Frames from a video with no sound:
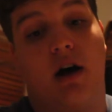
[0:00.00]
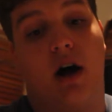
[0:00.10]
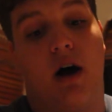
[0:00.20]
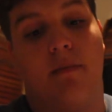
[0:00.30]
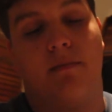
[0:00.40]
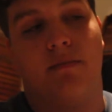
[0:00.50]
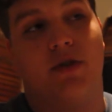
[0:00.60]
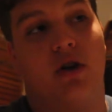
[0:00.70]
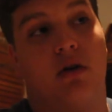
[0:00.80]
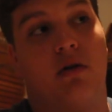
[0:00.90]
Um,
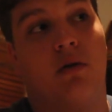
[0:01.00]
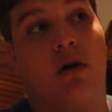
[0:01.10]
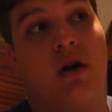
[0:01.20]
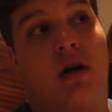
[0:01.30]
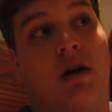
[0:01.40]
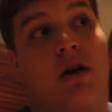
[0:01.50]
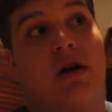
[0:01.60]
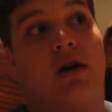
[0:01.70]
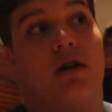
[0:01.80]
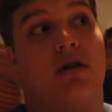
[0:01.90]
so
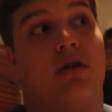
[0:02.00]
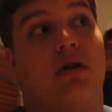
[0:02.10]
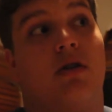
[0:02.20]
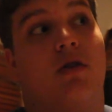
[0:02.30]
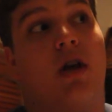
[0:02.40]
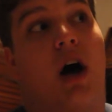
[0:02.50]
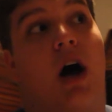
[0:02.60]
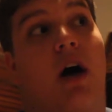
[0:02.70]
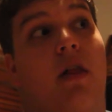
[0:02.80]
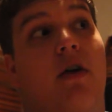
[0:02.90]

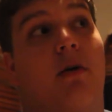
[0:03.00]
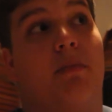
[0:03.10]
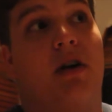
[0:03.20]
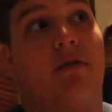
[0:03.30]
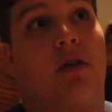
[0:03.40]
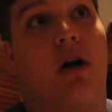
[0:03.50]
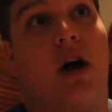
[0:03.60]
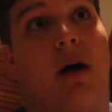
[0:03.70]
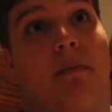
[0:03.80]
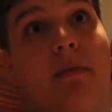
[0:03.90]
uh, there will be a
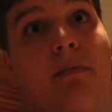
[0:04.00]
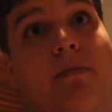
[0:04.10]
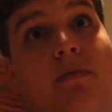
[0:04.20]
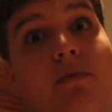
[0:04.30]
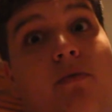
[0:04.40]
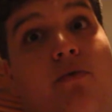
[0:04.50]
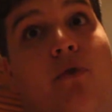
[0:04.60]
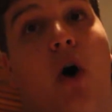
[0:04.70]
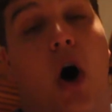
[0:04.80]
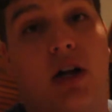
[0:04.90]
vlog up
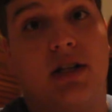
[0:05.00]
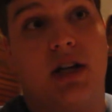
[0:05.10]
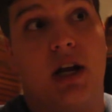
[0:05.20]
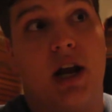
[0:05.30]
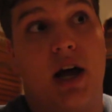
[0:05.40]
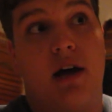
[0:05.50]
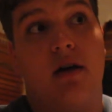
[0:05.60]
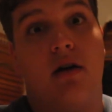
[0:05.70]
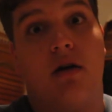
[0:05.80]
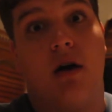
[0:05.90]
on
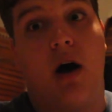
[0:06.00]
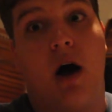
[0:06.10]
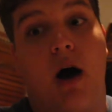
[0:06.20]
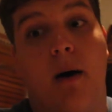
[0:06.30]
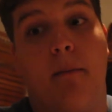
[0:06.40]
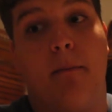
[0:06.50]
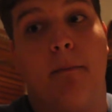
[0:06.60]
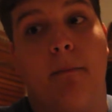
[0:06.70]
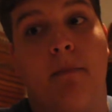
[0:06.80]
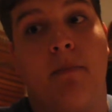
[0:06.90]
Sunday,
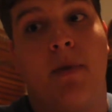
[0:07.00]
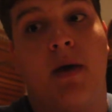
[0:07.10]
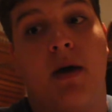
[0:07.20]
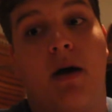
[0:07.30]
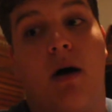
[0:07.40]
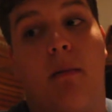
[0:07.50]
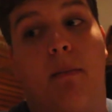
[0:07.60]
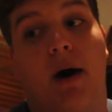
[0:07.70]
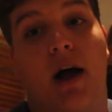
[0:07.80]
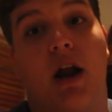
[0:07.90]
um,
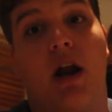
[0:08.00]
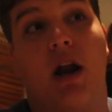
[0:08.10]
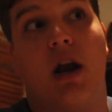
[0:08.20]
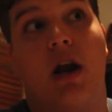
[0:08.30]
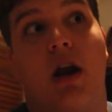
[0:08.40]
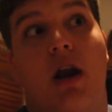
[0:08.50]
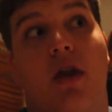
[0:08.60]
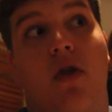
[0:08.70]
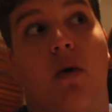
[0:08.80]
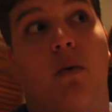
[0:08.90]
but
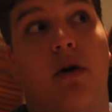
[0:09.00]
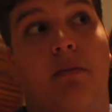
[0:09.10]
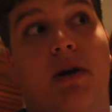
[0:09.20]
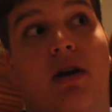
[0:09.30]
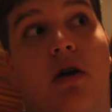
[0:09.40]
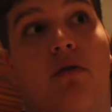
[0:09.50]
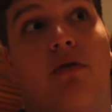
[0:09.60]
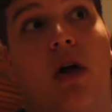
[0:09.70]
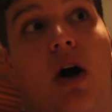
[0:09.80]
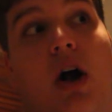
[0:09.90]
there will be no
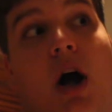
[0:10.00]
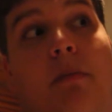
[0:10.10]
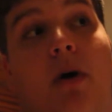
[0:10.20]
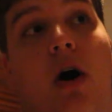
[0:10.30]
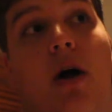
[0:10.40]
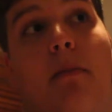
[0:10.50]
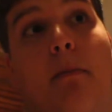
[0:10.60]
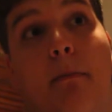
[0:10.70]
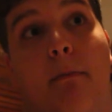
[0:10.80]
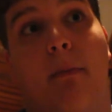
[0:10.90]
vlog up on
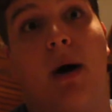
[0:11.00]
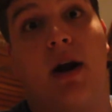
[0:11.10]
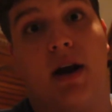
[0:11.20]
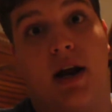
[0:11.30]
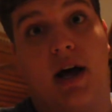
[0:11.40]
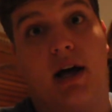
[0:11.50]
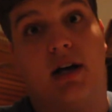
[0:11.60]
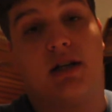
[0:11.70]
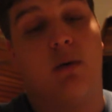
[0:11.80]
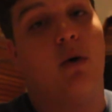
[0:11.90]
Monday
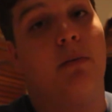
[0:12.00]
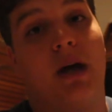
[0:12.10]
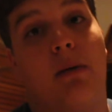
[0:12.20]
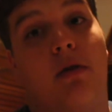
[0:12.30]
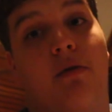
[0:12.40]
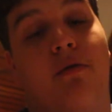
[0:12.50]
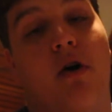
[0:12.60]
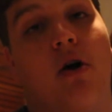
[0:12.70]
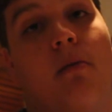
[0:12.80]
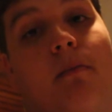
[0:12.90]
because I won't be able to
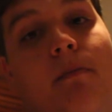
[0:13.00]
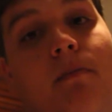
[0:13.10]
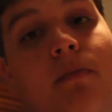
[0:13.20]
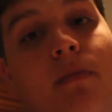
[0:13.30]
film